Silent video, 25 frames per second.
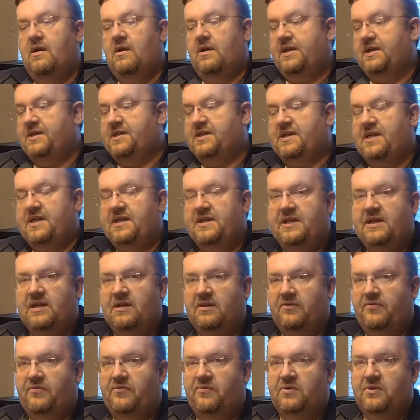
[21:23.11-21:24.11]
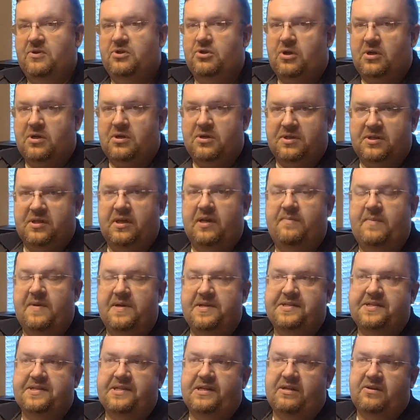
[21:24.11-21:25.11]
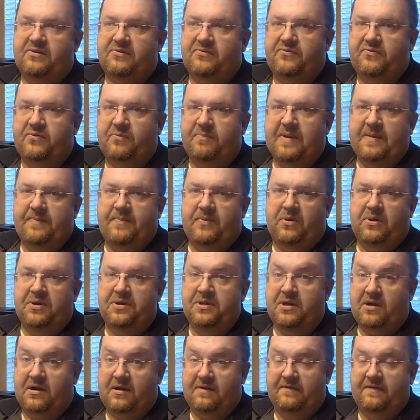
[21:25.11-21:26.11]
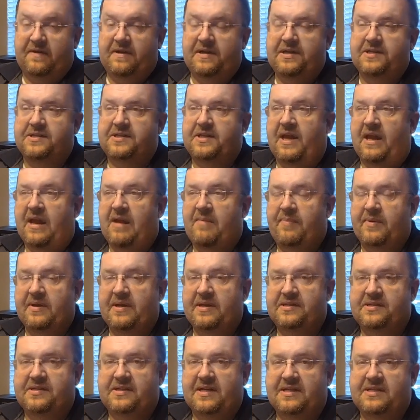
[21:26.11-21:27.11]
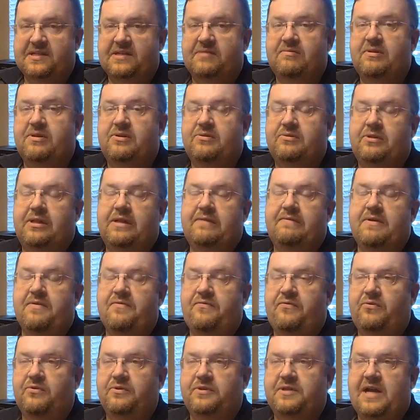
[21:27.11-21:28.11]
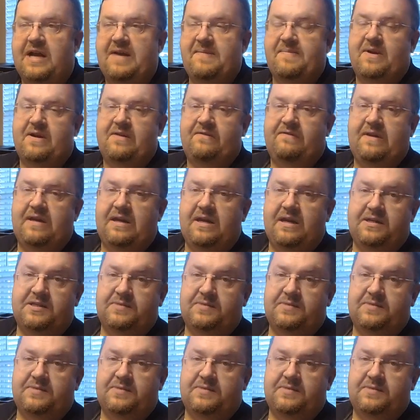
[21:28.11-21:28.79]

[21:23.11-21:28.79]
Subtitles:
this is ideal for truckers like myself, for people in RVs, camping extensively, or living full-time RV.